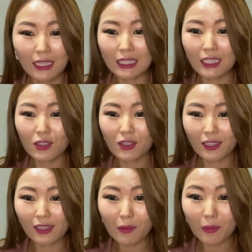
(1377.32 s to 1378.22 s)
didn't
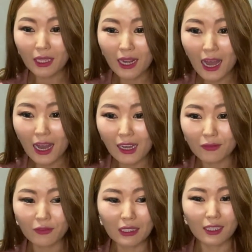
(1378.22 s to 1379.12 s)
sleep
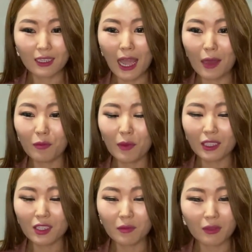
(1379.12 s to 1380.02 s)
enough, didn't have mm.
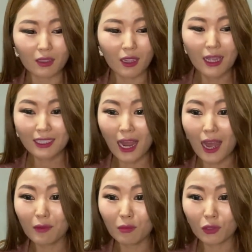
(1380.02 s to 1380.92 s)
much
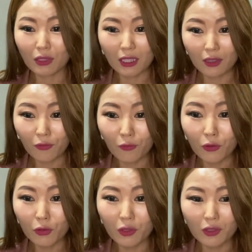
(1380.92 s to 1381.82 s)
time to eat
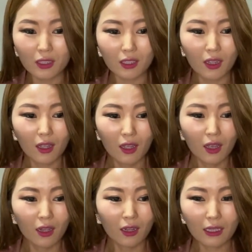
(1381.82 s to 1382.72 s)
food.
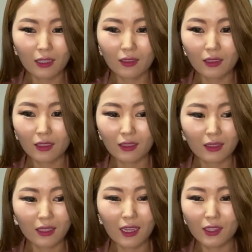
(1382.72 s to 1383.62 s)
Like
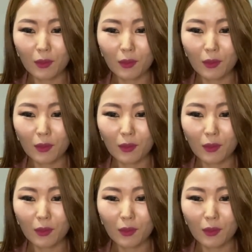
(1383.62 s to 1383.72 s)
they